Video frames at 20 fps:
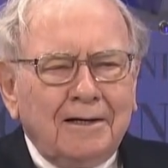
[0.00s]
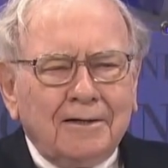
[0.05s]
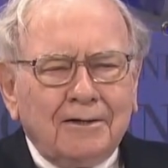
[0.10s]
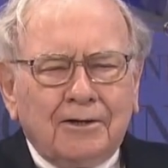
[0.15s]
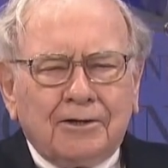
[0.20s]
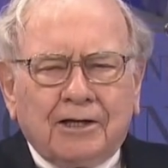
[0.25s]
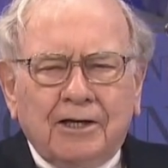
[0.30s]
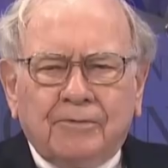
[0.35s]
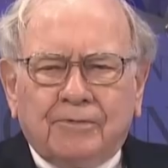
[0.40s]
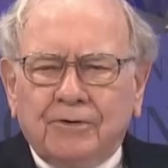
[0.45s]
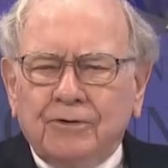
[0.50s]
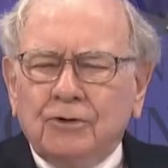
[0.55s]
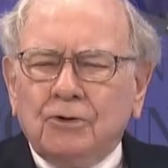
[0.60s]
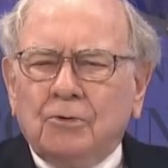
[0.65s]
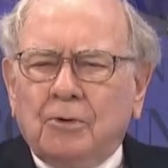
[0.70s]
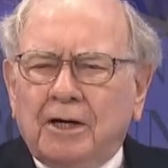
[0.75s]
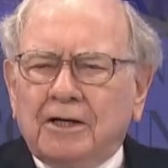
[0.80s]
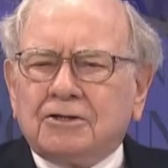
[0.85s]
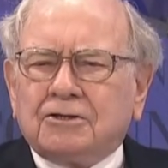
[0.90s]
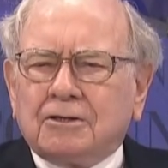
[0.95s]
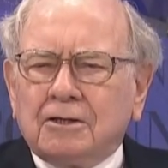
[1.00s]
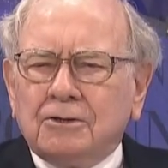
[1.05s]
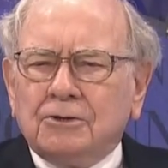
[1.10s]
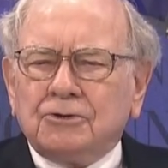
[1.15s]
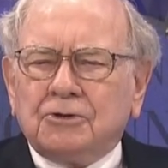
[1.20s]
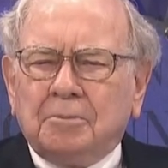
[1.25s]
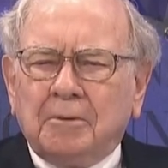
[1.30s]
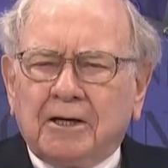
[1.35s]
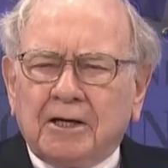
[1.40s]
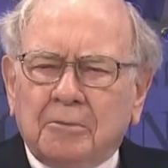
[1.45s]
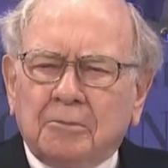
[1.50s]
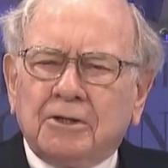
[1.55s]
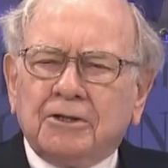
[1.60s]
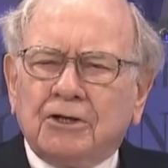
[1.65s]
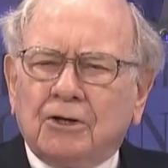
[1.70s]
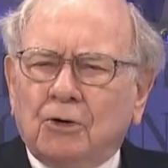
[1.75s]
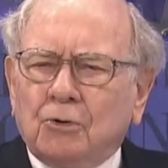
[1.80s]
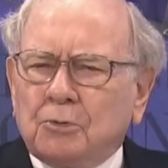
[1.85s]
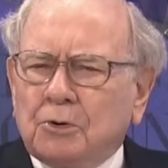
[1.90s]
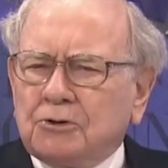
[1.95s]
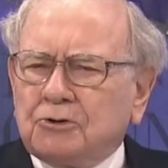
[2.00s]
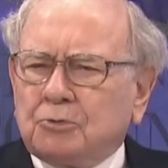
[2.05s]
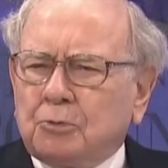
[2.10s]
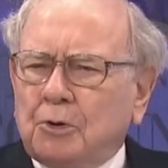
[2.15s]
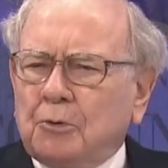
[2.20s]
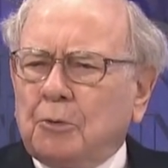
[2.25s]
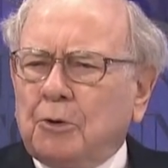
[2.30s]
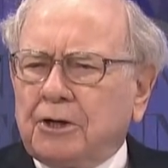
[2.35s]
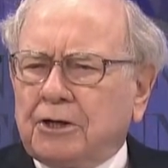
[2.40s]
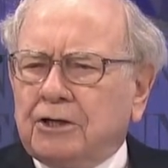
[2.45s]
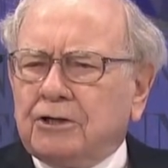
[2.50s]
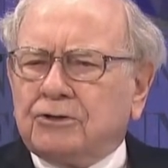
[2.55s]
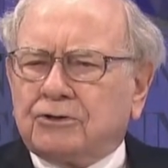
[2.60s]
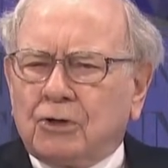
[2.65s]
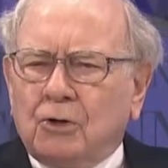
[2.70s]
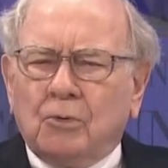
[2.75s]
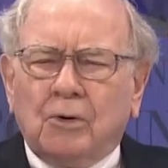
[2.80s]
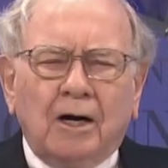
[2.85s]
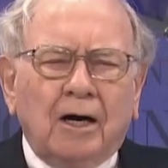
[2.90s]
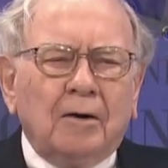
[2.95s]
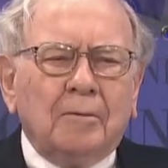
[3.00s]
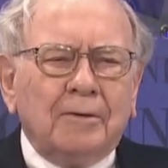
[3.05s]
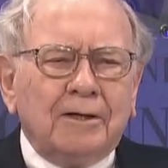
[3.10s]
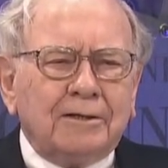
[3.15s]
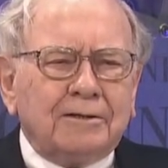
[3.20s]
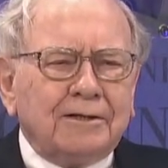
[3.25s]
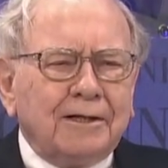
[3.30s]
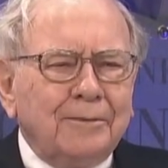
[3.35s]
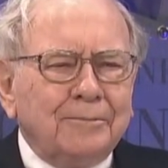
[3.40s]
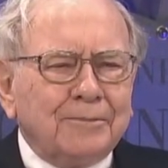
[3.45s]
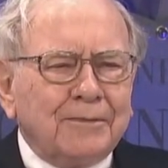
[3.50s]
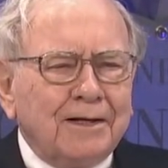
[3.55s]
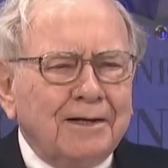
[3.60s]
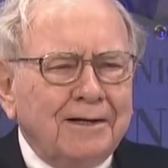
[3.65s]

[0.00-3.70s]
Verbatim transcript: looking for new ways to lose money when the old ones were working so well. But, um,